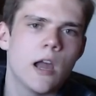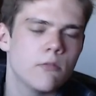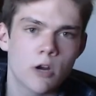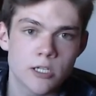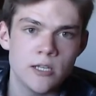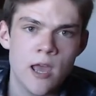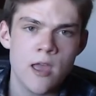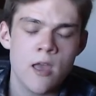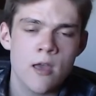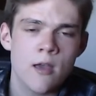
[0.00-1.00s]
worked today.
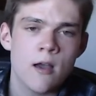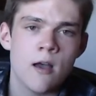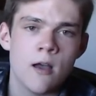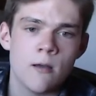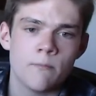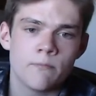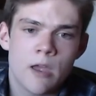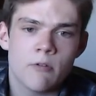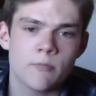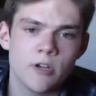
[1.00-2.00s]
That
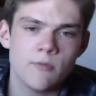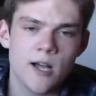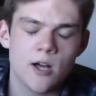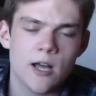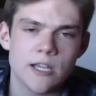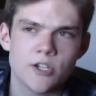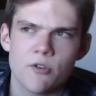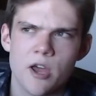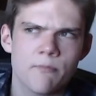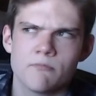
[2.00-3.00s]
went pretty well. I showed
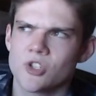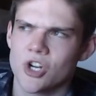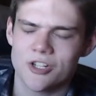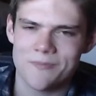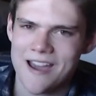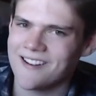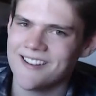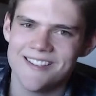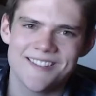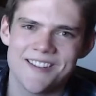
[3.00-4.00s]
up, charged
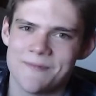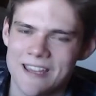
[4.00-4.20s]
batteries, did my